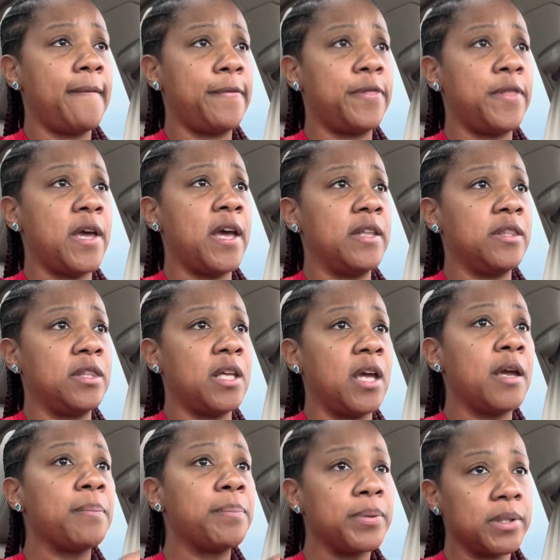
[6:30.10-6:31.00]
that
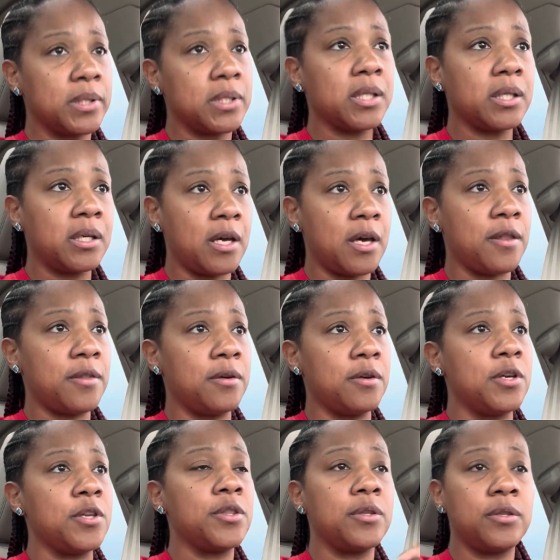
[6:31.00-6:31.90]
they put together,
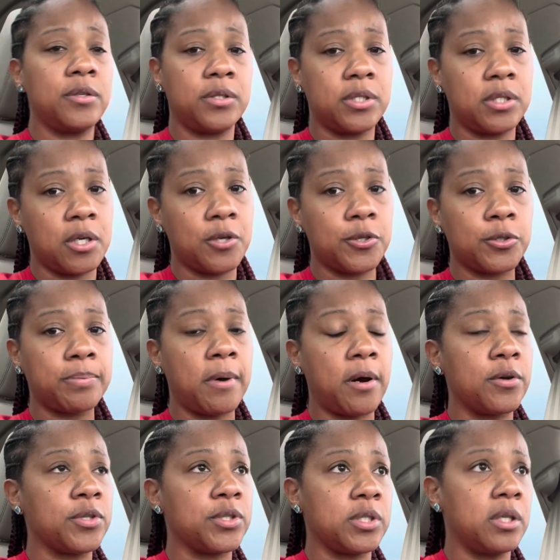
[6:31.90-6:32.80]
either the
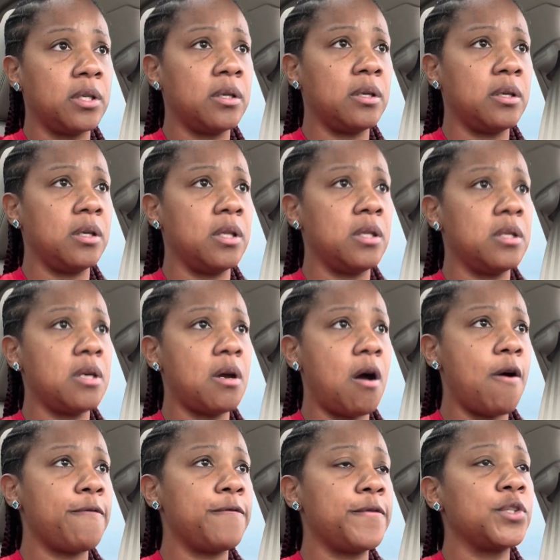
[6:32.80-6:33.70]
salesperson in the
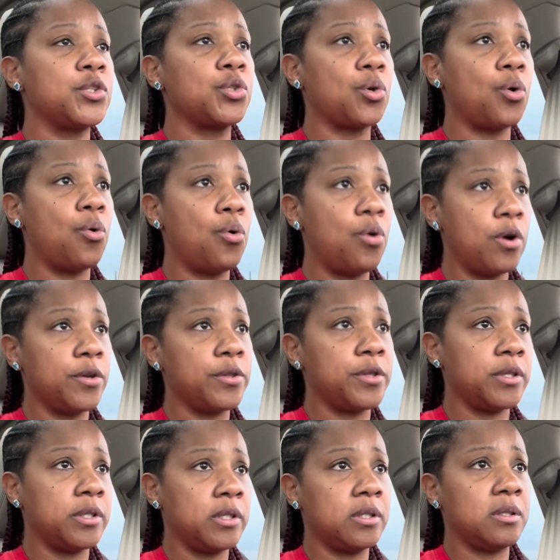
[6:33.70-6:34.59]
office or
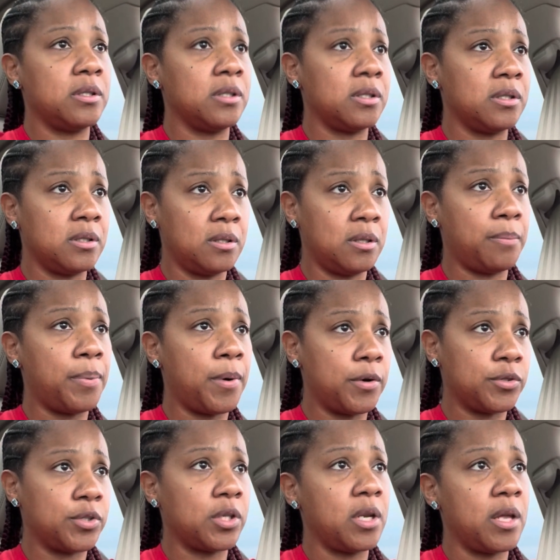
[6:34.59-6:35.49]
the
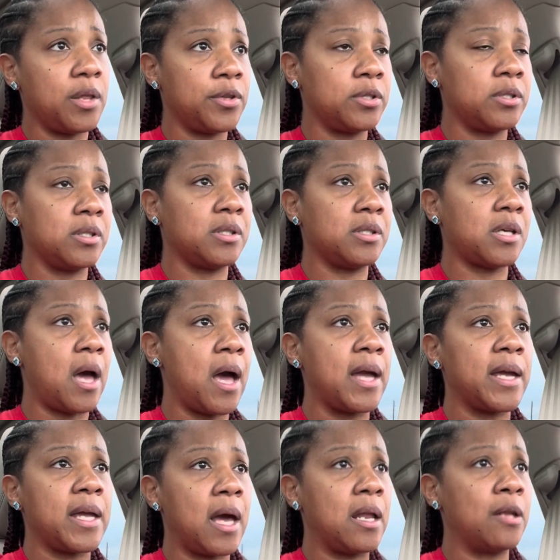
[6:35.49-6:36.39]
person at the
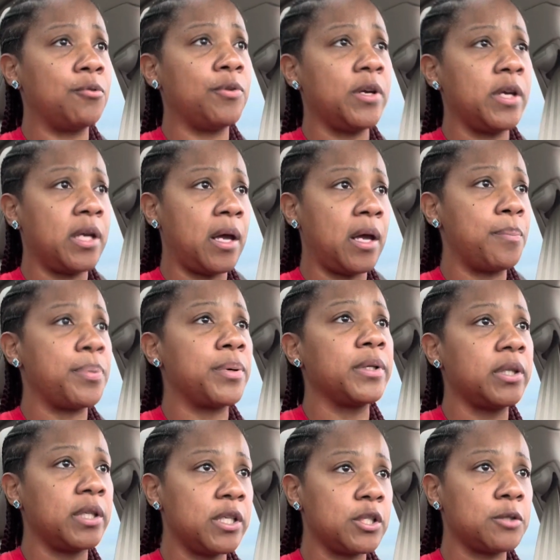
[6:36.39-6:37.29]
design gallery. They
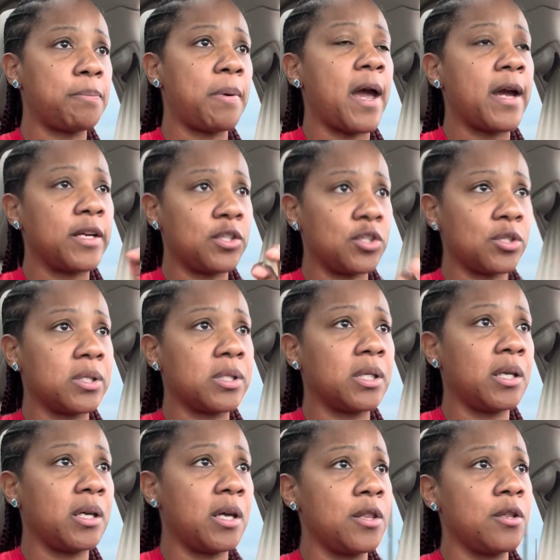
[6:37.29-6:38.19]
put these packages
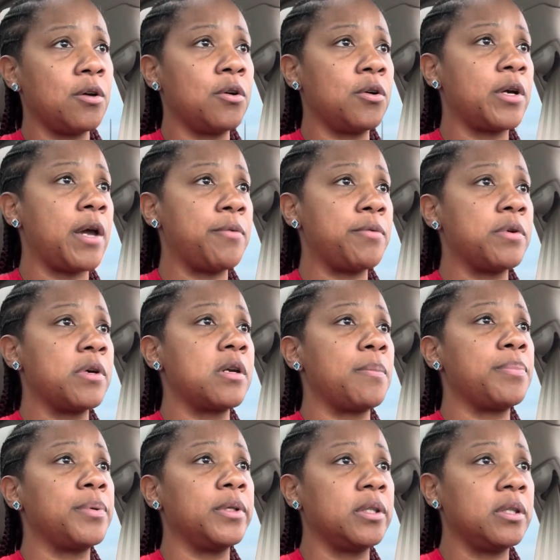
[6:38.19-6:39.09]
together. Okay, we're going
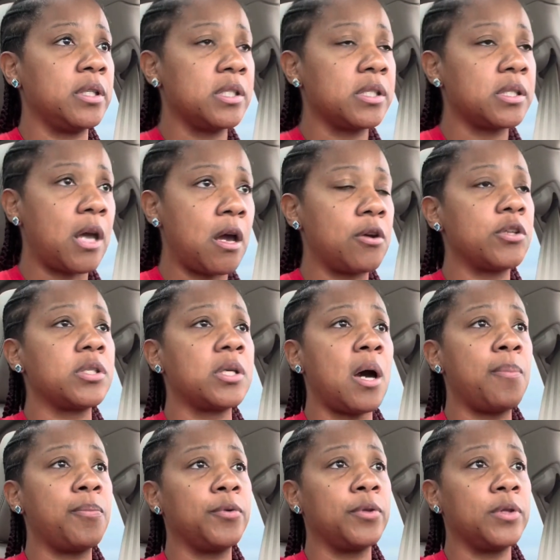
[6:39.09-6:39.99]
to put this
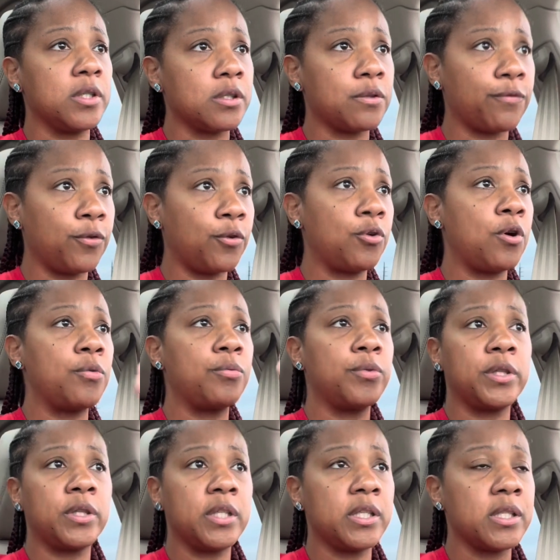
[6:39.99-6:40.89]
countertop with this floor
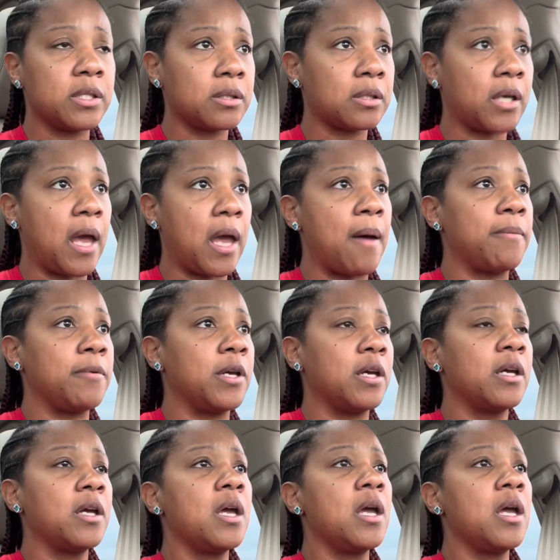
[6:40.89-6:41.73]
with this cabinet.